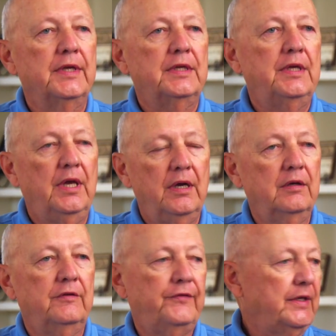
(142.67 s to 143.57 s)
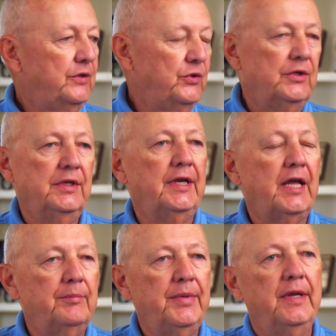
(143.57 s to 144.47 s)
They cared if I couldn't get
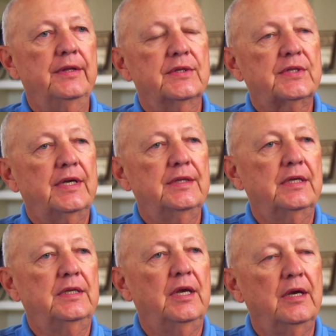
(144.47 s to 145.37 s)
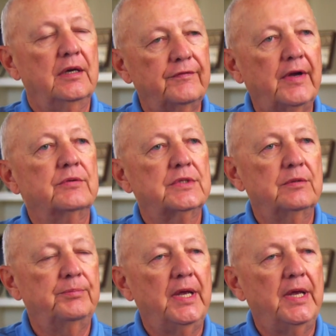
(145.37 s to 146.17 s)
out of bed on this side. They cared if I was in